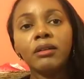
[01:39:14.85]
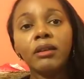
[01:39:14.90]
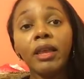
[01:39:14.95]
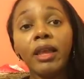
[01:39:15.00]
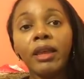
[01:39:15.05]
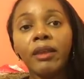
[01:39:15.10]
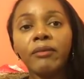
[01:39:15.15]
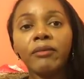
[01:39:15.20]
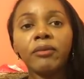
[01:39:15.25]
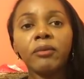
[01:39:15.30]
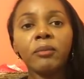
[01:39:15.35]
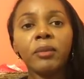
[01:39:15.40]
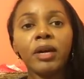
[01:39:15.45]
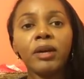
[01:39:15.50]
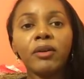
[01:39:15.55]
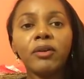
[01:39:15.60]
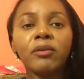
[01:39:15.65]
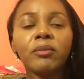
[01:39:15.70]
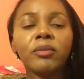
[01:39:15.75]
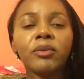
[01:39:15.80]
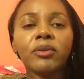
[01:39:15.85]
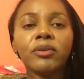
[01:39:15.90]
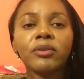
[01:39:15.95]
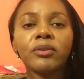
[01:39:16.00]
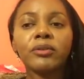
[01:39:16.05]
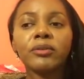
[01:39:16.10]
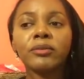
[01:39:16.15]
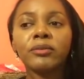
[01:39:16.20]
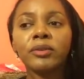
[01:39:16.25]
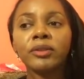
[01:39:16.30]
and from my own
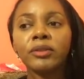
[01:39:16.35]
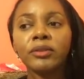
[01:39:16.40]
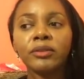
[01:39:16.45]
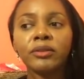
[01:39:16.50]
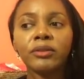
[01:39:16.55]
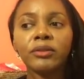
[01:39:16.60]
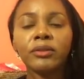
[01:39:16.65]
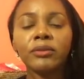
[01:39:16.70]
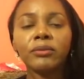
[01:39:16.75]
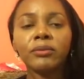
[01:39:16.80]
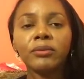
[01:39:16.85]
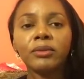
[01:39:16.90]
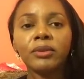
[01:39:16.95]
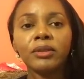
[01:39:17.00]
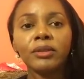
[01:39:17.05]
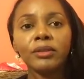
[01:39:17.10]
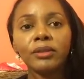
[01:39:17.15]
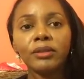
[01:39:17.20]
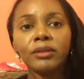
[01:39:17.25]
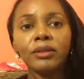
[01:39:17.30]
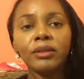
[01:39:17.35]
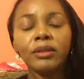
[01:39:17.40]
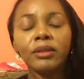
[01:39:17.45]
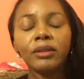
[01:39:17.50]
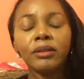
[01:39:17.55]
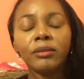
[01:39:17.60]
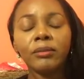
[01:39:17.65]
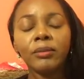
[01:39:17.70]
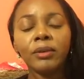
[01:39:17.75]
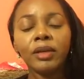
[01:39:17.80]
personal research, what
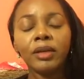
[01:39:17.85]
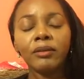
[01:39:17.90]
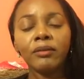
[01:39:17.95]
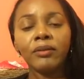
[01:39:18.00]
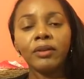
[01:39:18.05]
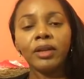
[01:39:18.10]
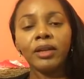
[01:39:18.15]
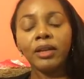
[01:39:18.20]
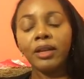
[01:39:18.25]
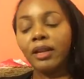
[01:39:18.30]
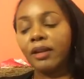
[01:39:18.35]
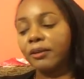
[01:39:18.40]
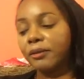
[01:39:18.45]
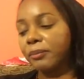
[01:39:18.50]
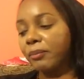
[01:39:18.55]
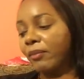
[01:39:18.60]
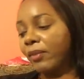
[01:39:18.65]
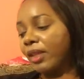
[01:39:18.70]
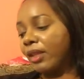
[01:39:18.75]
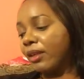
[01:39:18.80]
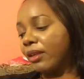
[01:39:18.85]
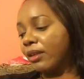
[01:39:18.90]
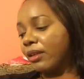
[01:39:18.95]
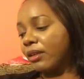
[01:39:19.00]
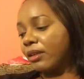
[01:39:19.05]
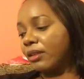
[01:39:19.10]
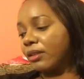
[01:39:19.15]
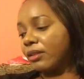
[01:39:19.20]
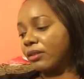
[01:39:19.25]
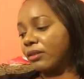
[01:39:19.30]
I found out.
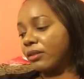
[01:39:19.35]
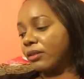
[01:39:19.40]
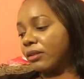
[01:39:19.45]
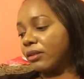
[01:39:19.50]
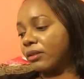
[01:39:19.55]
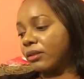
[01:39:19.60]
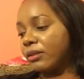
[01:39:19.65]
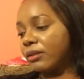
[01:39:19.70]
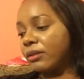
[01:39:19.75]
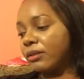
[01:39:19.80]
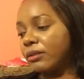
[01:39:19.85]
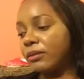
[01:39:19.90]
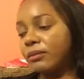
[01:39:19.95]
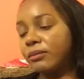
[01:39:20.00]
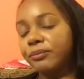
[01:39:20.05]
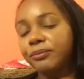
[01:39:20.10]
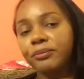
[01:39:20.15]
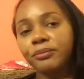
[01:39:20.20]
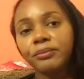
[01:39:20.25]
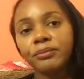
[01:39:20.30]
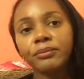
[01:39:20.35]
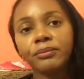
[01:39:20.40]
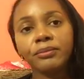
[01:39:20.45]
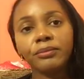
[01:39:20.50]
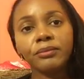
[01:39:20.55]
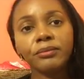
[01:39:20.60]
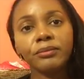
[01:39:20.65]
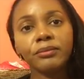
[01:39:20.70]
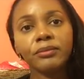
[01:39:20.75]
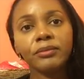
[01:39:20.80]
So,
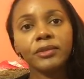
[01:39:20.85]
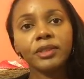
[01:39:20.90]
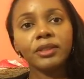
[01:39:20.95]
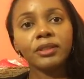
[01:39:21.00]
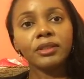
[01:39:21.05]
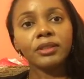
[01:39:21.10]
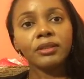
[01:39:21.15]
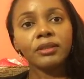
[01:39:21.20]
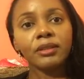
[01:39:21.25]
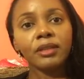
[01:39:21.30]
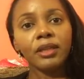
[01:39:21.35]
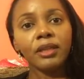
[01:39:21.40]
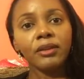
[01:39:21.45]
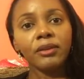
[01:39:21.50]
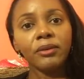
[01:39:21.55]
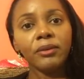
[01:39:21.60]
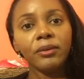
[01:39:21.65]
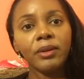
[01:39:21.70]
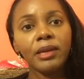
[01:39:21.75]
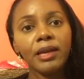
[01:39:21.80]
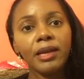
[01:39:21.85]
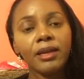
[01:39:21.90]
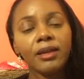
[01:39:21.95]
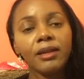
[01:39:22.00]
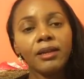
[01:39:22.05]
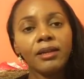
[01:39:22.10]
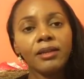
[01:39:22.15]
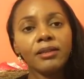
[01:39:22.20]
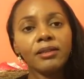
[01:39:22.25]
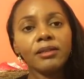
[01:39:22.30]
thank you
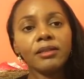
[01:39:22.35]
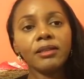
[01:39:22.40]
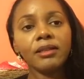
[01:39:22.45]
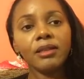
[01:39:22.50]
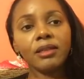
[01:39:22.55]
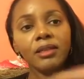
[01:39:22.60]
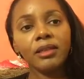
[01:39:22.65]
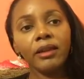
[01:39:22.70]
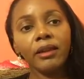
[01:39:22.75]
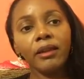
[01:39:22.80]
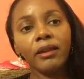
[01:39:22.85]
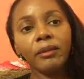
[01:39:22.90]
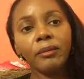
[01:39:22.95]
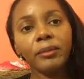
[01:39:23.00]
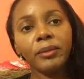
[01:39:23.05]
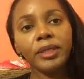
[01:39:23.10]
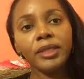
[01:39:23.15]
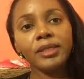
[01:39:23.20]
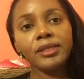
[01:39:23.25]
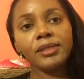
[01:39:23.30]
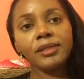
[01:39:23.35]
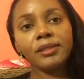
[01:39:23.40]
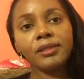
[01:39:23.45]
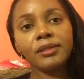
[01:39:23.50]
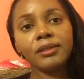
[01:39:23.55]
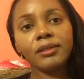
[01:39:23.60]
guys, and peace.